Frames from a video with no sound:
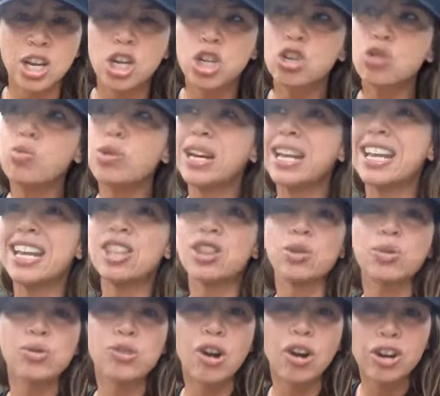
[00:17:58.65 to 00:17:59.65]
You want to hit
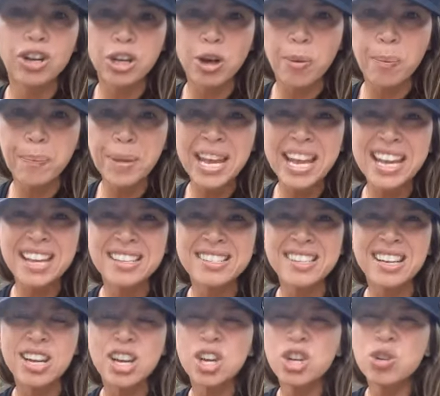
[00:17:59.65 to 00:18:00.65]
those cardio peaks?
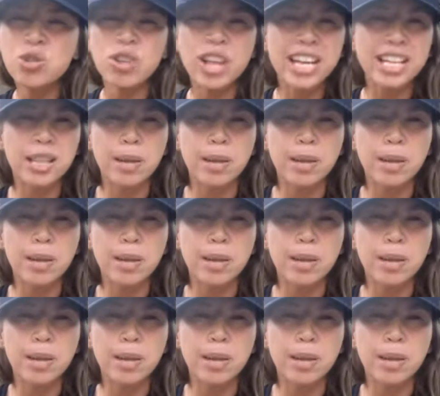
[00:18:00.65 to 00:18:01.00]
You like